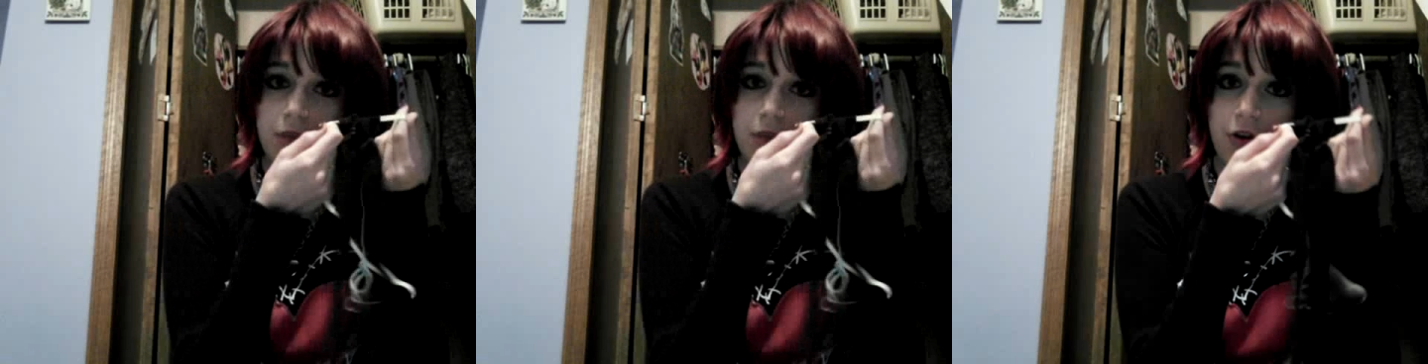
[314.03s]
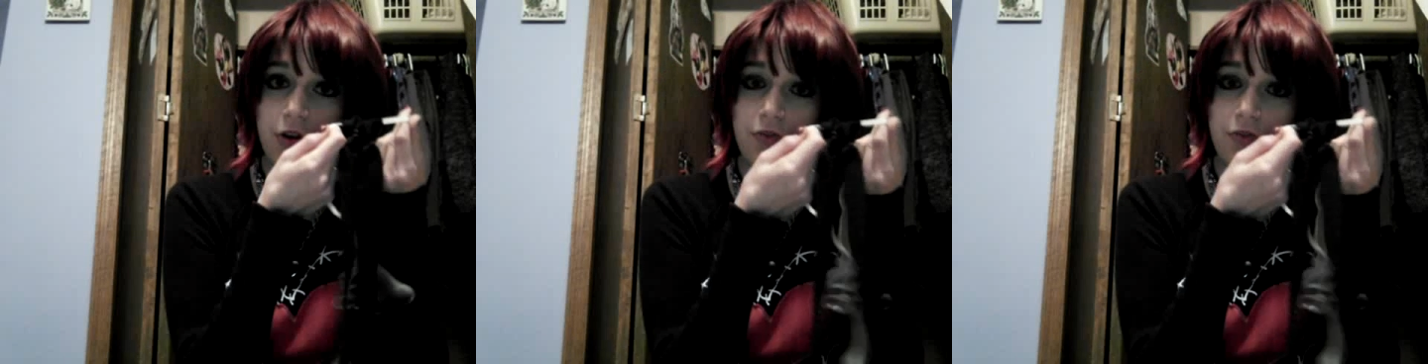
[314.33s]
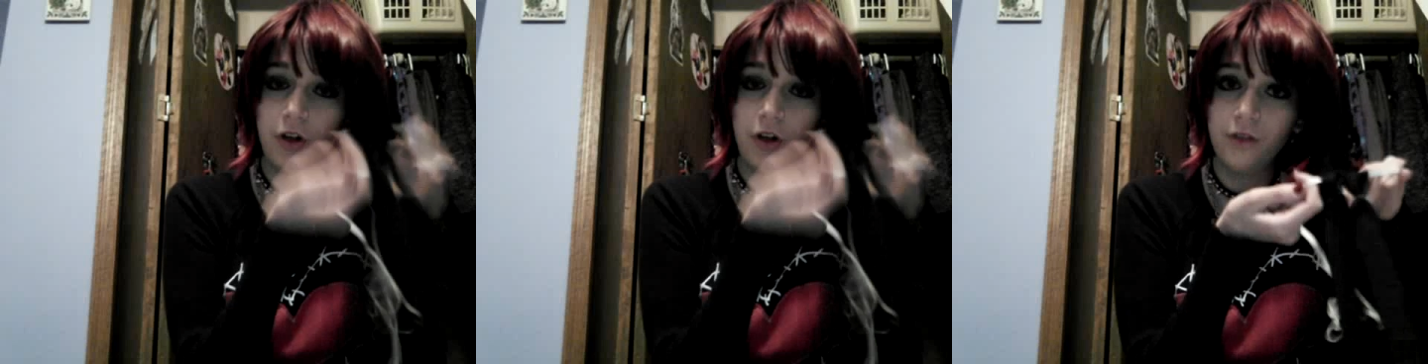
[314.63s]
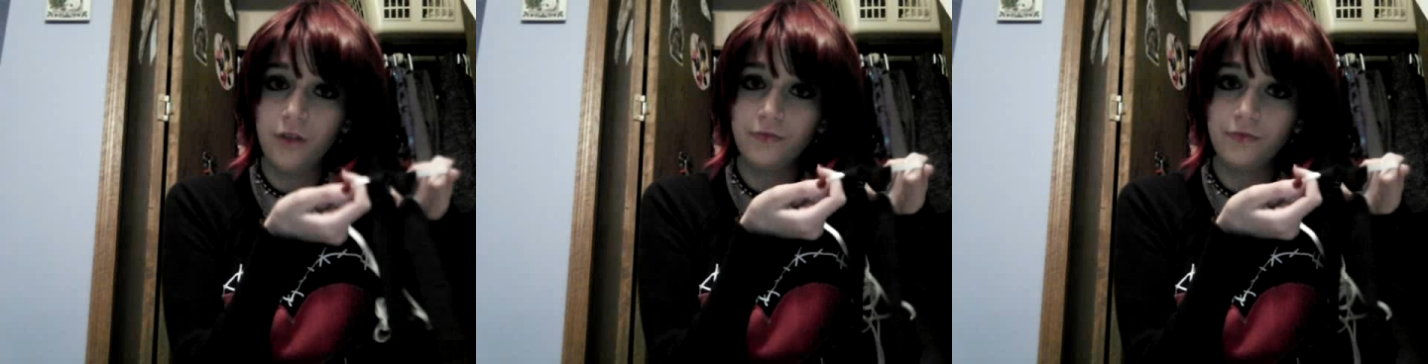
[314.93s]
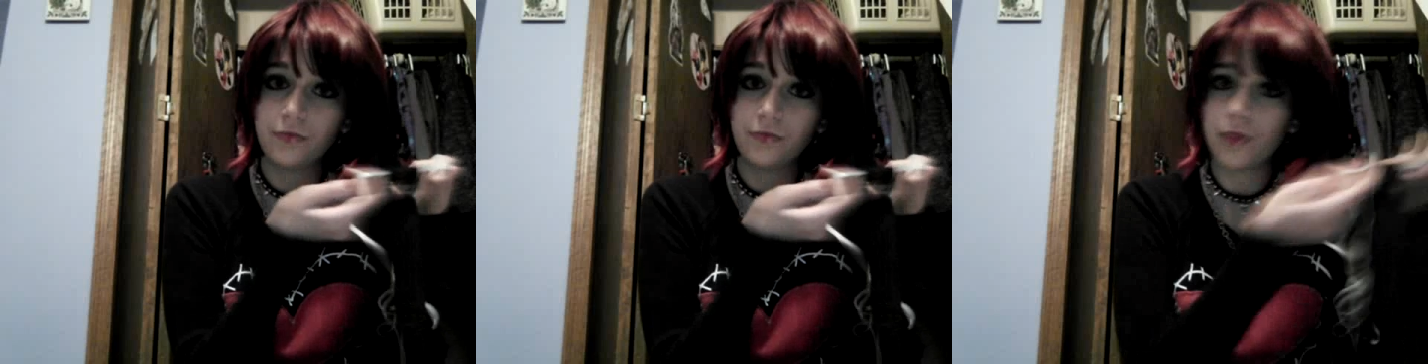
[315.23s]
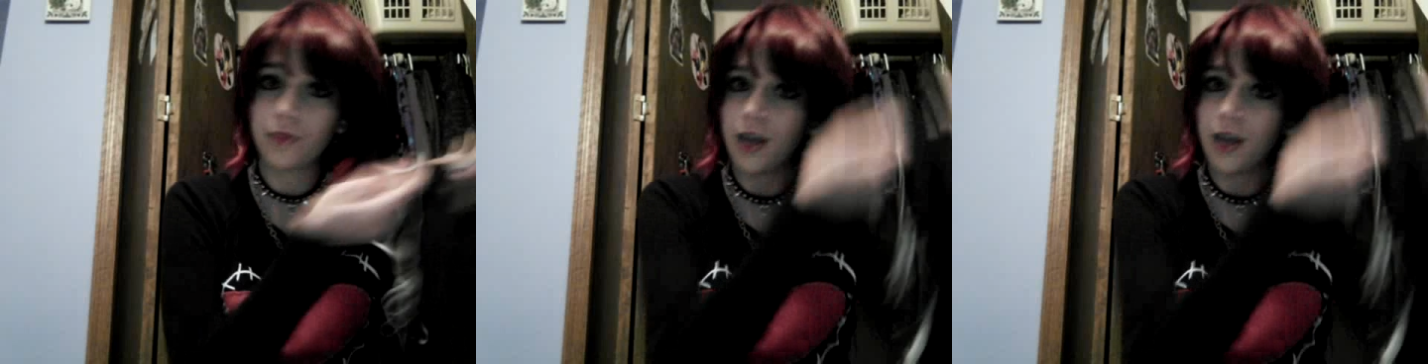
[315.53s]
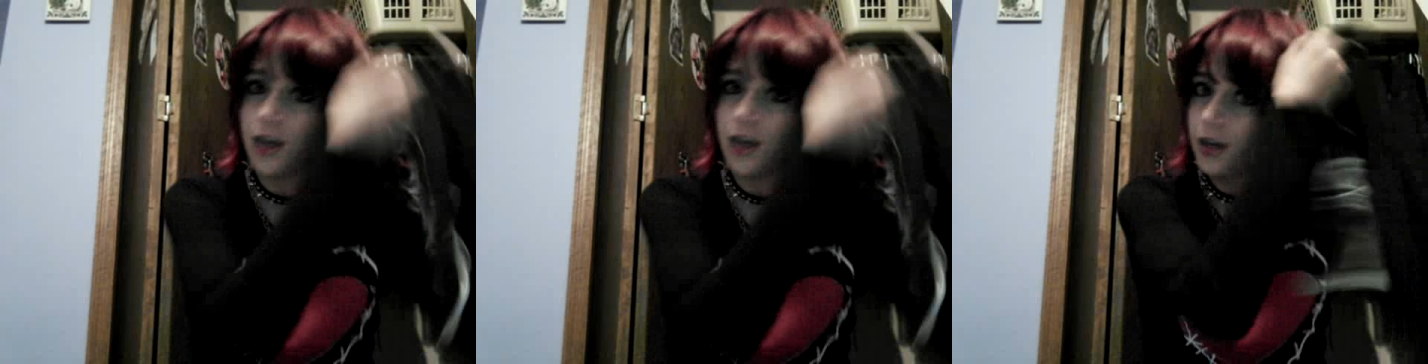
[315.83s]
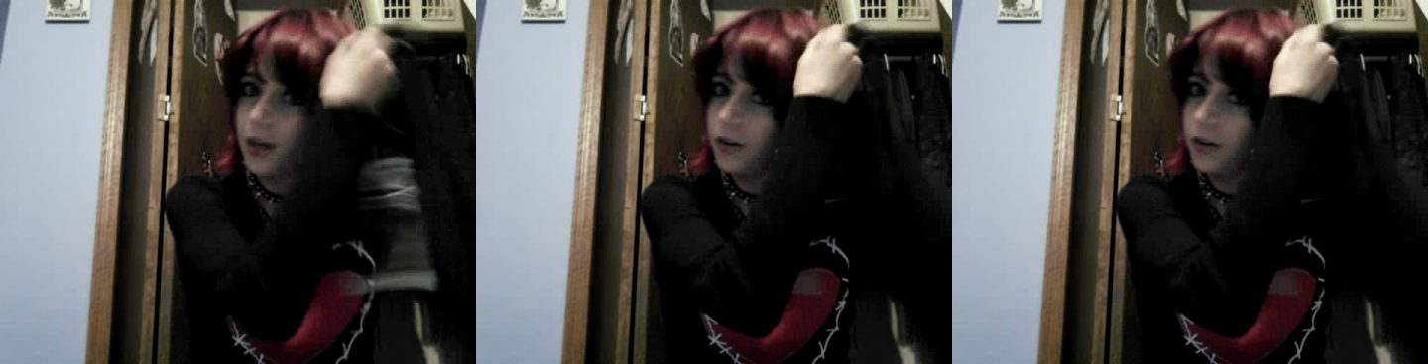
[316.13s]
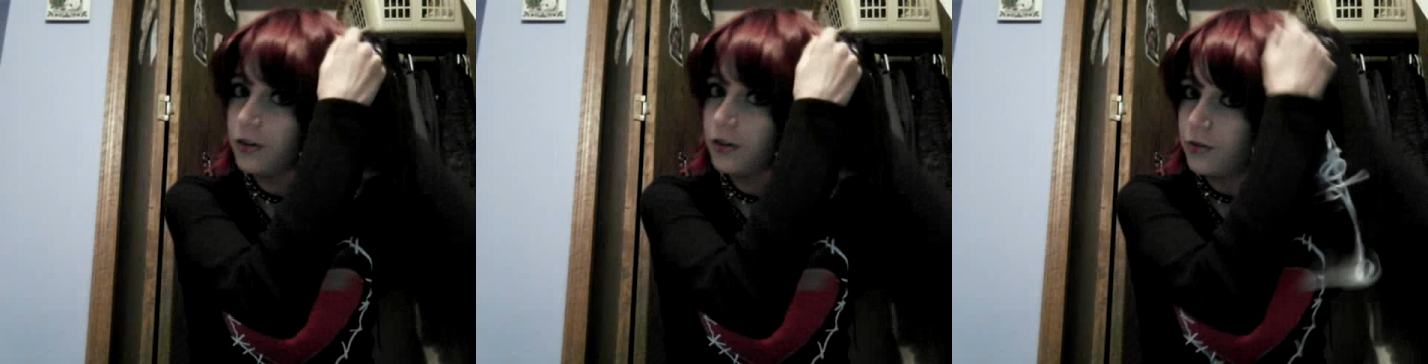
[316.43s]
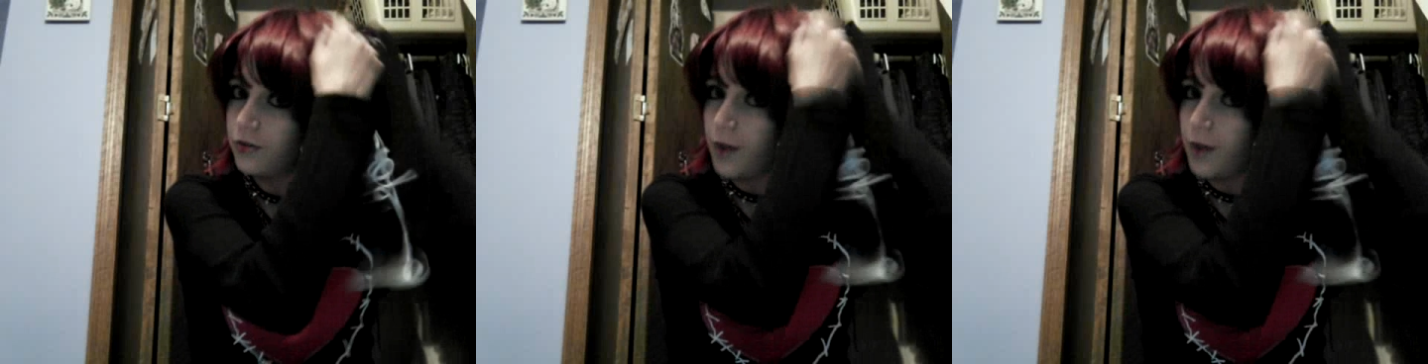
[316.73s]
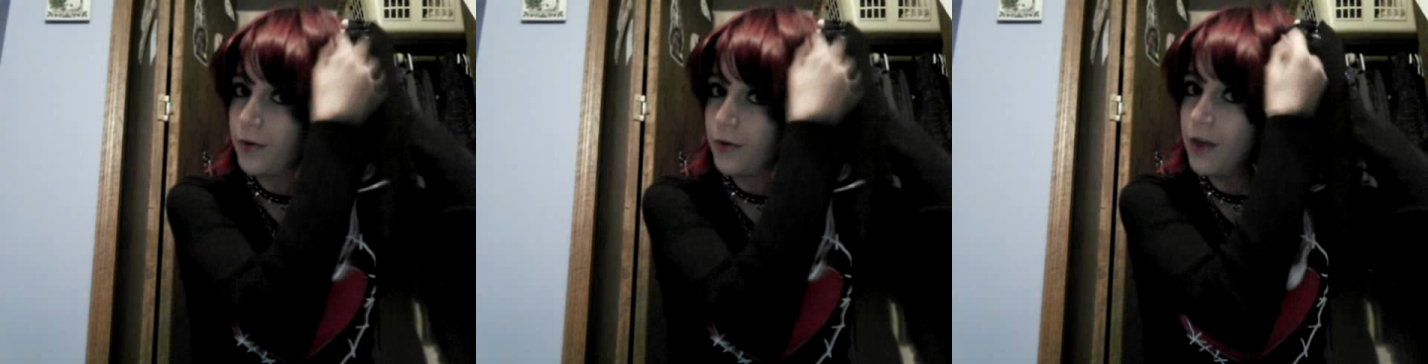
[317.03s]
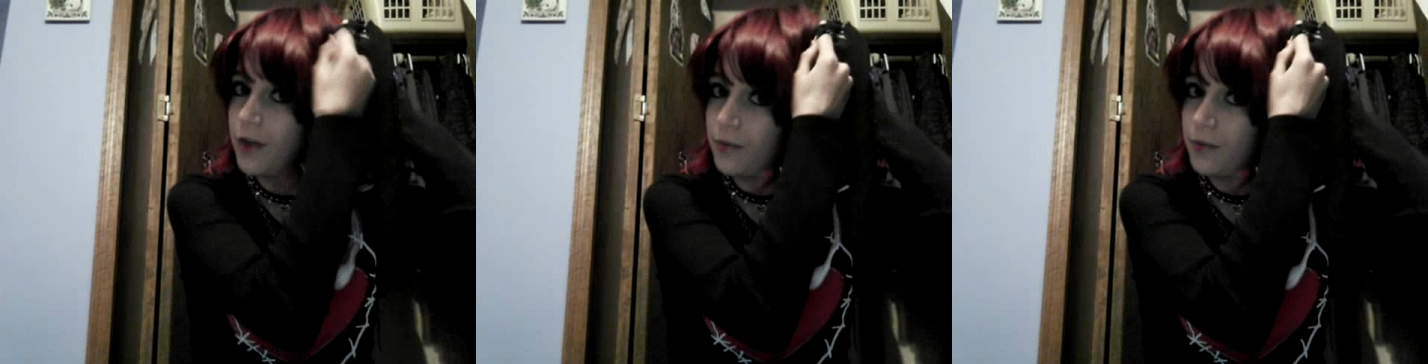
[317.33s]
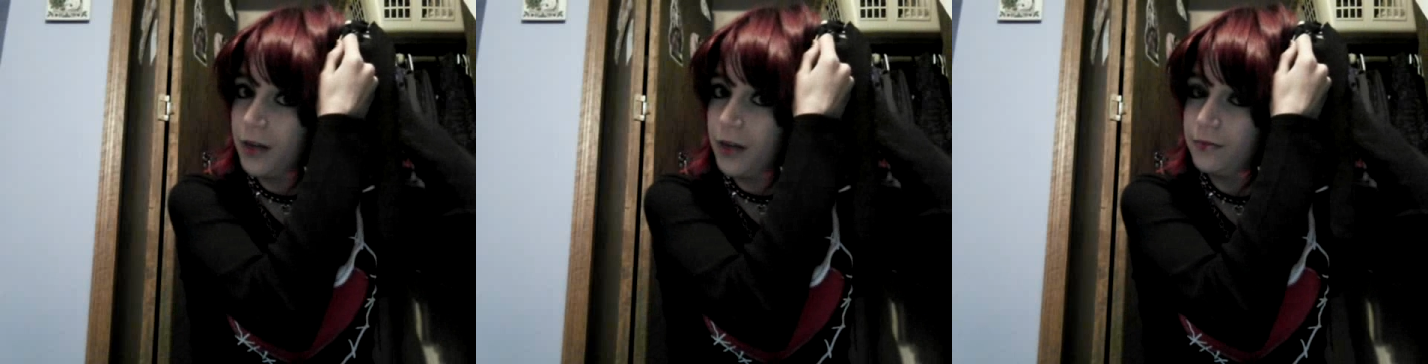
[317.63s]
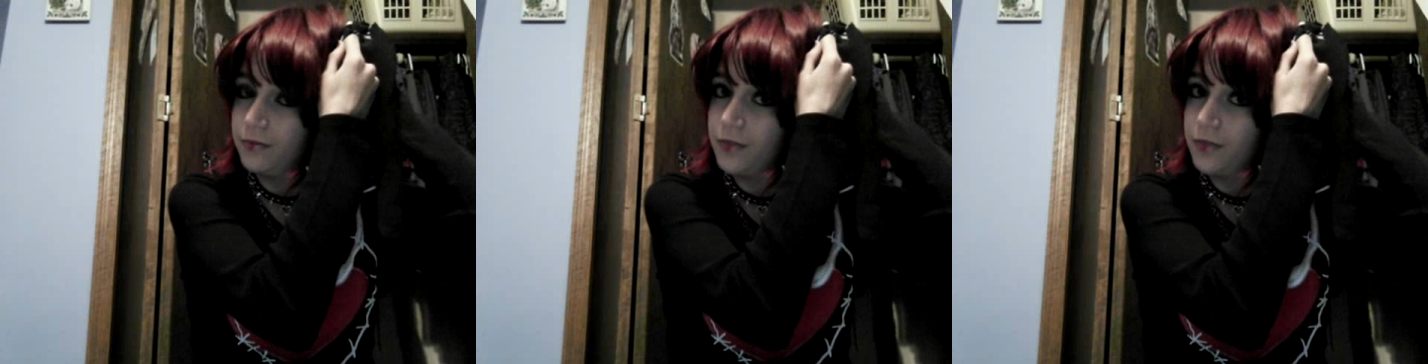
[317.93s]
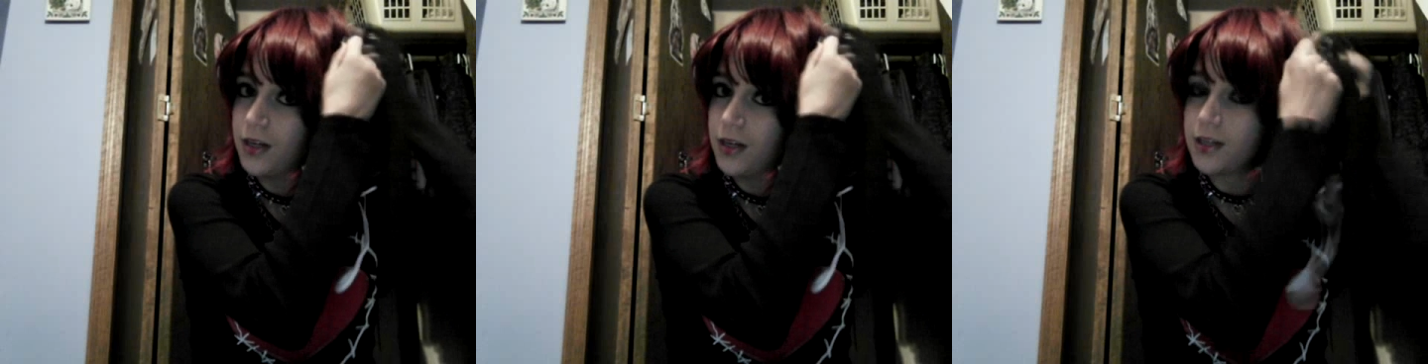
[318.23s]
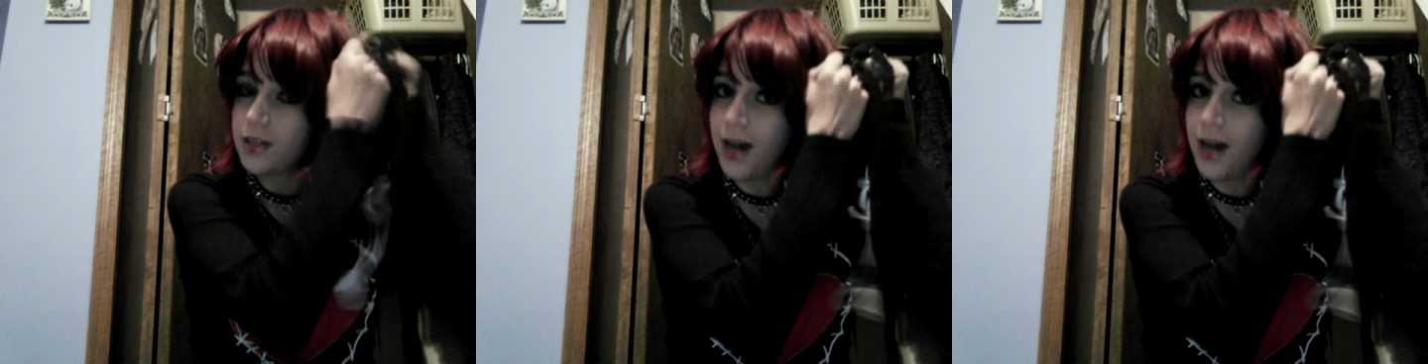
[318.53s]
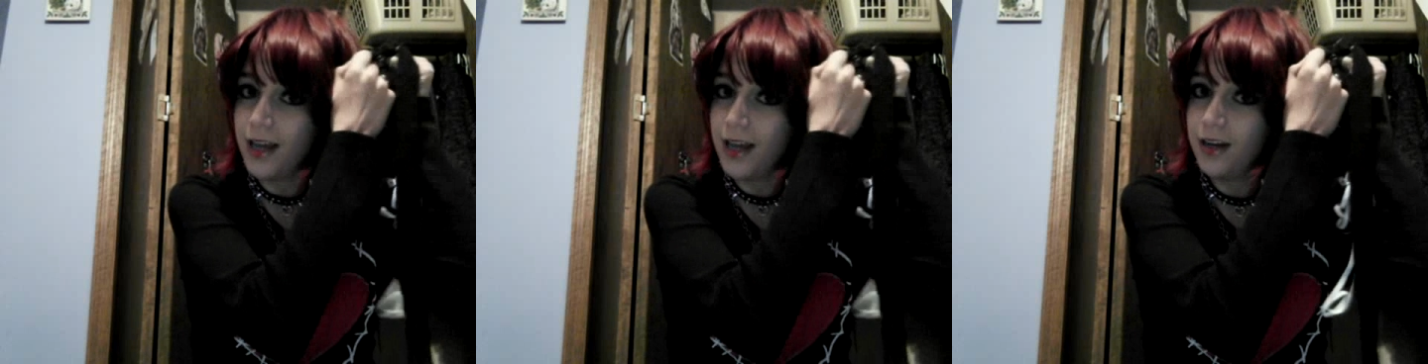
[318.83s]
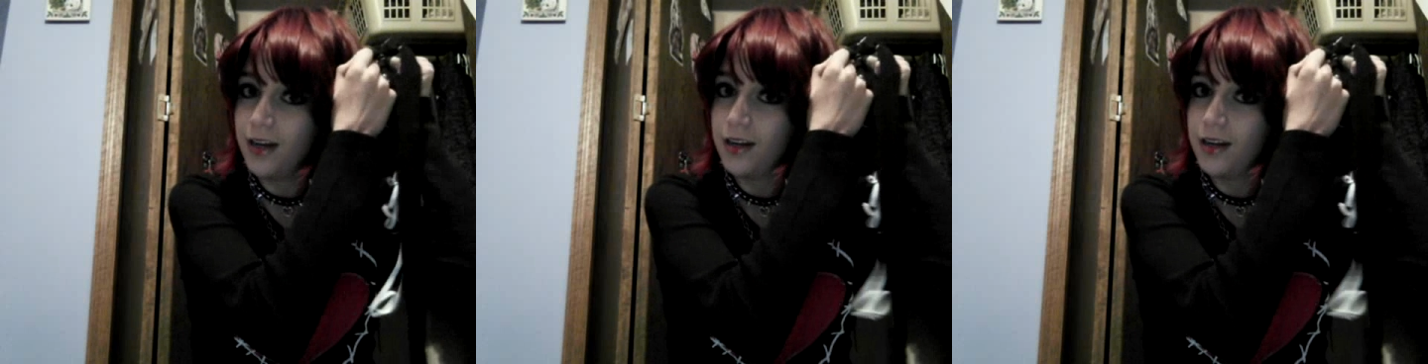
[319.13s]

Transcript: your fall and wrap it around the bun, tie it,